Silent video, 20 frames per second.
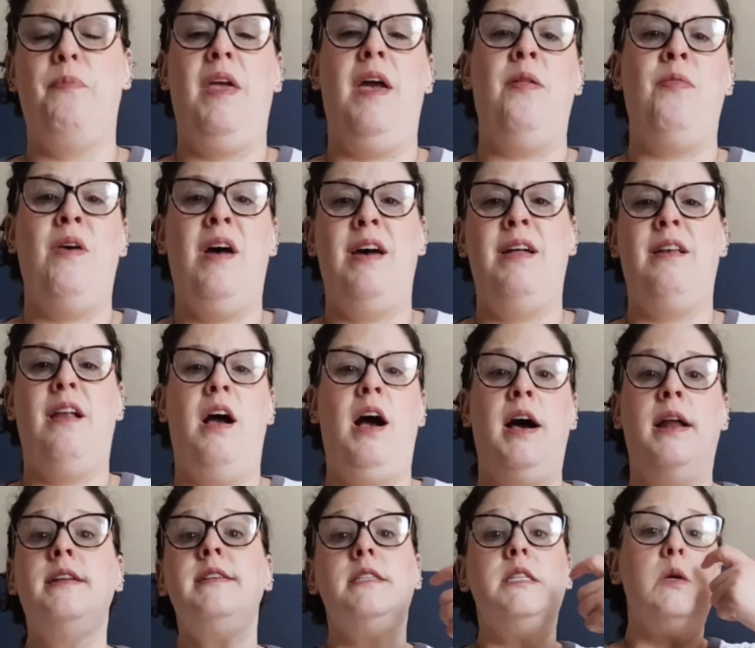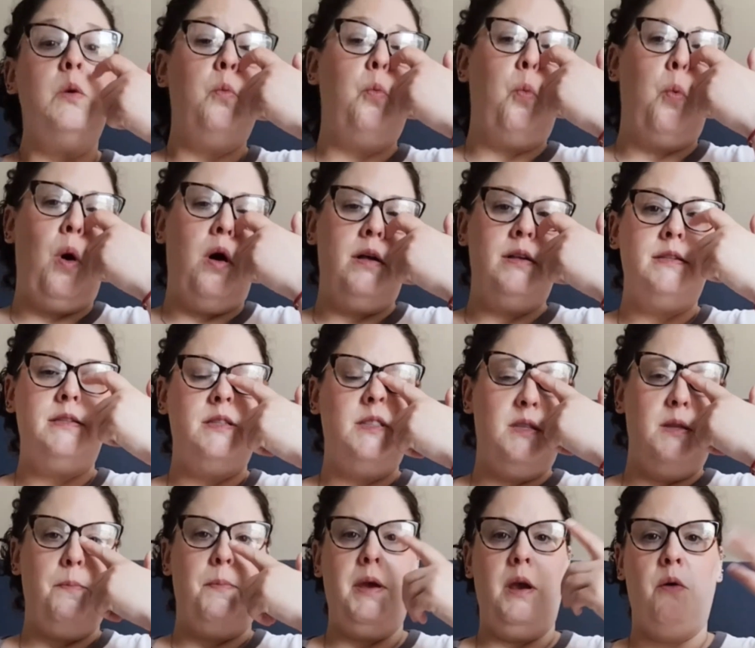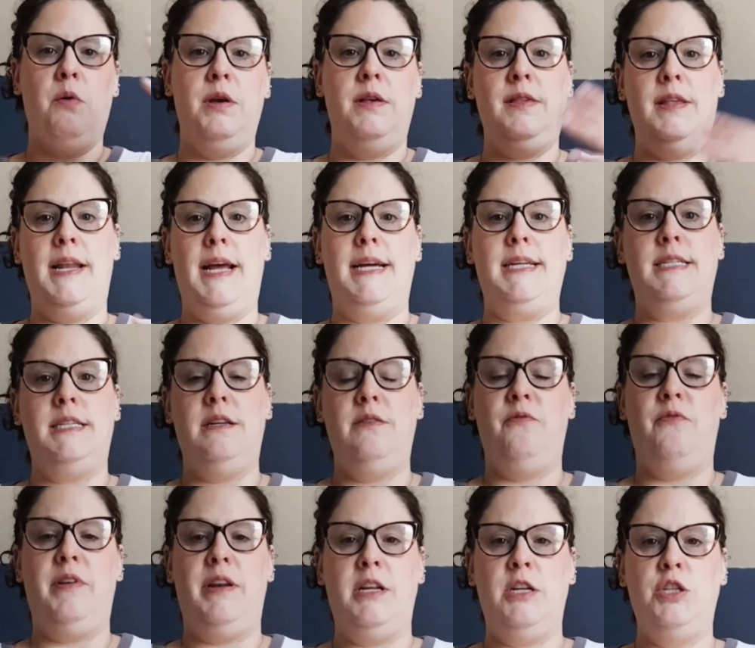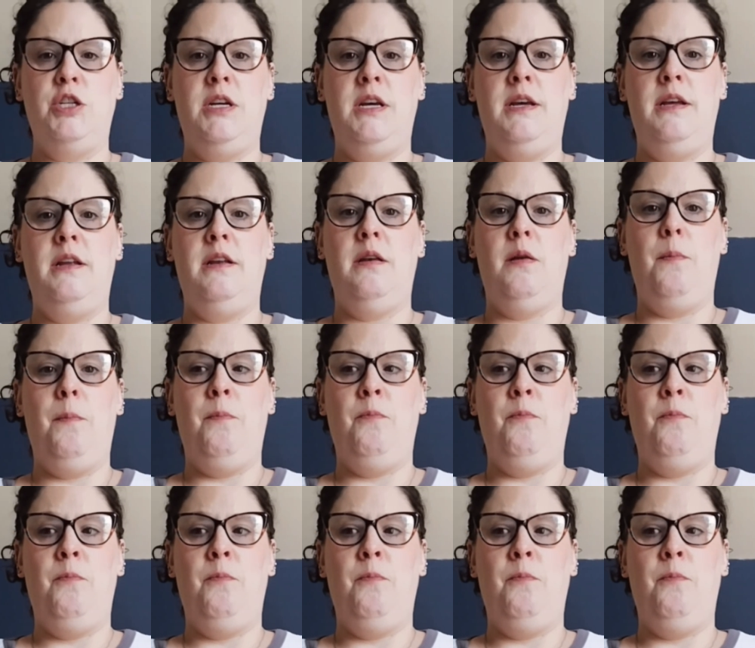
And that honestly was the big reason I didn't finish it,